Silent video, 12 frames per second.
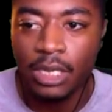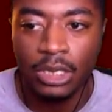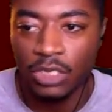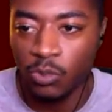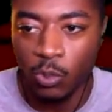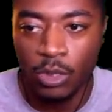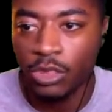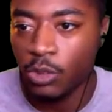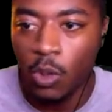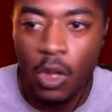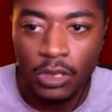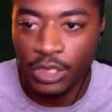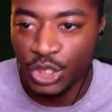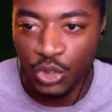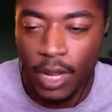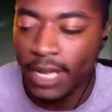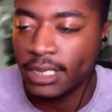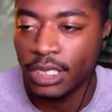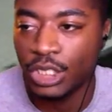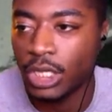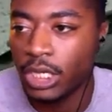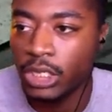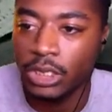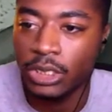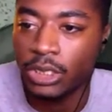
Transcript: They just went through all drastic changes.